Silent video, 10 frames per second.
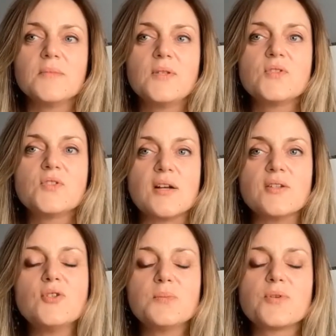you
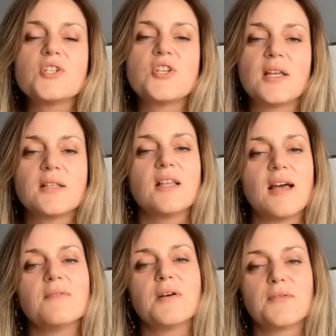start to appreciate
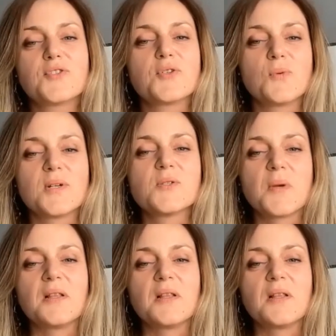life afterwards,